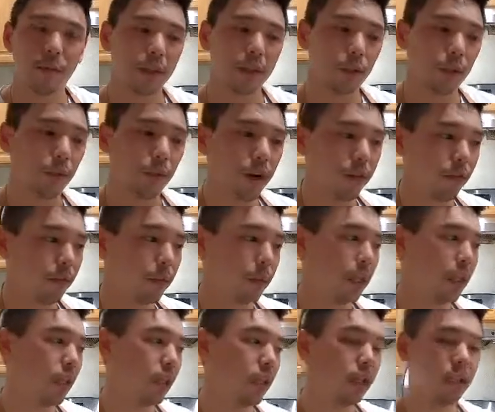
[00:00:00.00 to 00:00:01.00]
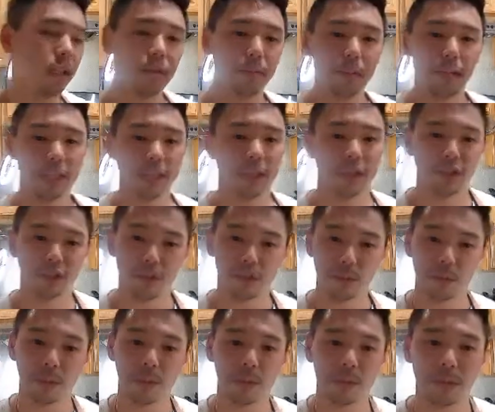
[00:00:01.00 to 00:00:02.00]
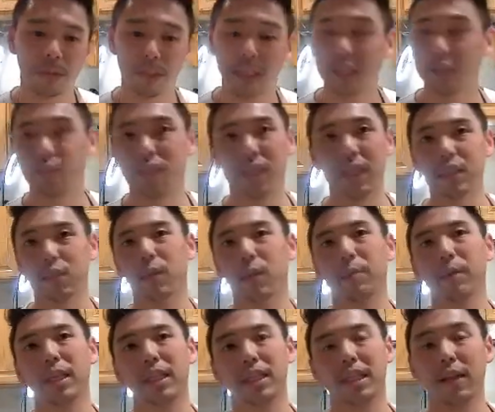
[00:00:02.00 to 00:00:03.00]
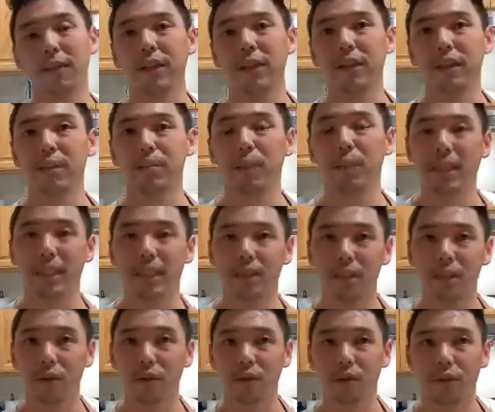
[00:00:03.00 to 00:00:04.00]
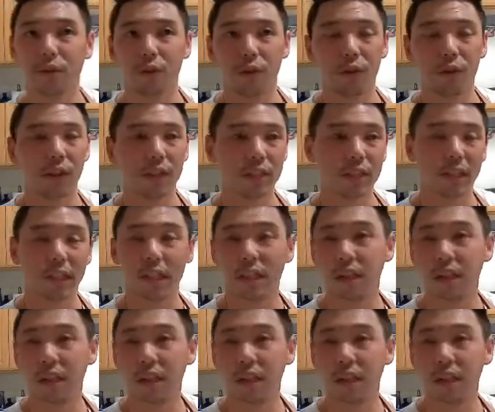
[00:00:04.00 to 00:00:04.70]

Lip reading: the wok from heating past a certain point. That's what makes Teflon pans so good for things like